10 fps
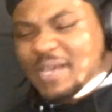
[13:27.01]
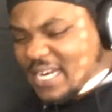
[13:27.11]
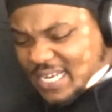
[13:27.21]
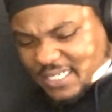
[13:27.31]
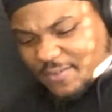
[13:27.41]
You
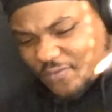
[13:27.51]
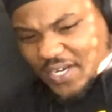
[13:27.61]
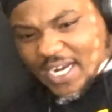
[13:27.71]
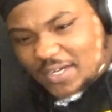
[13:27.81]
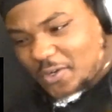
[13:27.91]
feel me? You
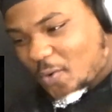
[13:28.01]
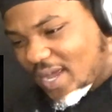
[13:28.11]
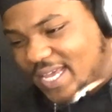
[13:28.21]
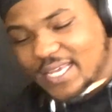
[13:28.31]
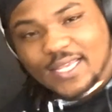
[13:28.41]
better get the
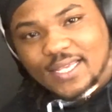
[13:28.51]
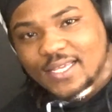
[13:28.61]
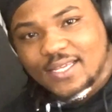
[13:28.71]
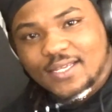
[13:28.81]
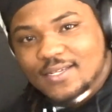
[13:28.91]
fuck out the
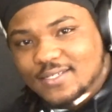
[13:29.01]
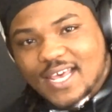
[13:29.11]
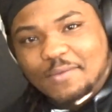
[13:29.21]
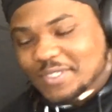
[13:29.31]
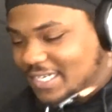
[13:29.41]
way,
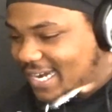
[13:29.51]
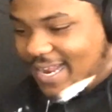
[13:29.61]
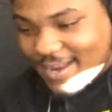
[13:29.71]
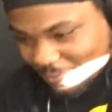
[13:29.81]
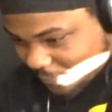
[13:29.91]

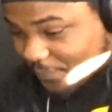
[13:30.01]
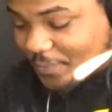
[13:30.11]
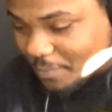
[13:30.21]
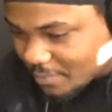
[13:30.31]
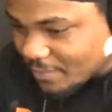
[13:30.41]
type shit.
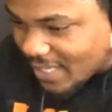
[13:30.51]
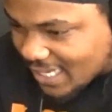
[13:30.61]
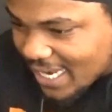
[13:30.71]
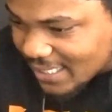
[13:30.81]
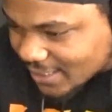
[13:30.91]
I
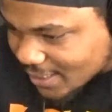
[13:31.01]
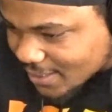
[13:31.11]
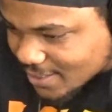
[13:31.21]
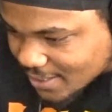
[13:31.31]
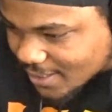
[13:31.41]
I
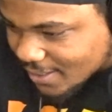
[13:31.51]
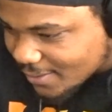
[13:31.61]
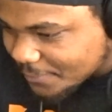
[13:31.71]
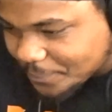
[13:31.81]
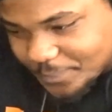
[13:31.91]
like
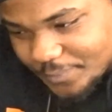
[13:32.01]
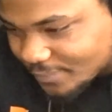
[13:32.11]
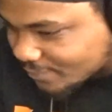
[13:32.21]
this.